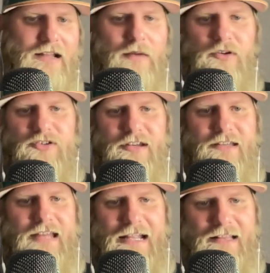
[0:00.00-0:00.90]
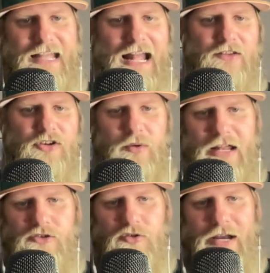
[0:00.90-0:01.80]
I wish it didn't take the Canzone
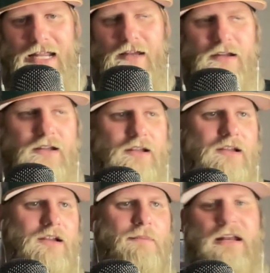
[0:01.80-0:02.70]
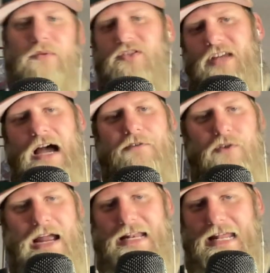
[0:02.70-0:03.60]
injury, but it was tough,
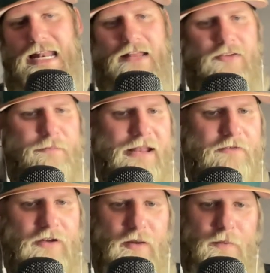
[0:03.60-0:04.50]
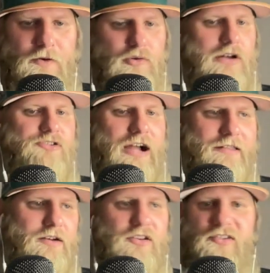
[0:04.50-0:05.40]
right? It is a bit of a crunch out
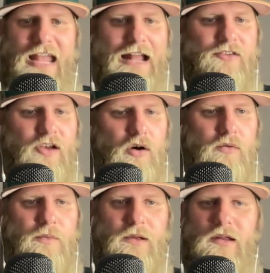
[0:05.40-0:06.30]
there because Canzone